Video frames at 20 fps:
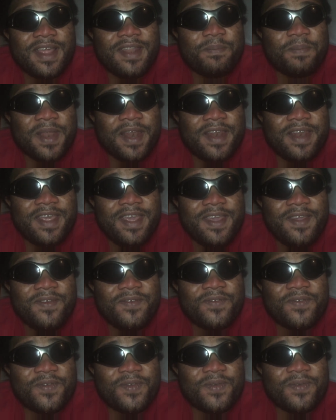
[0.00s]
I
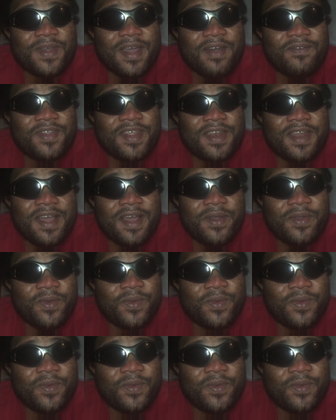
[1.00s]
believe after now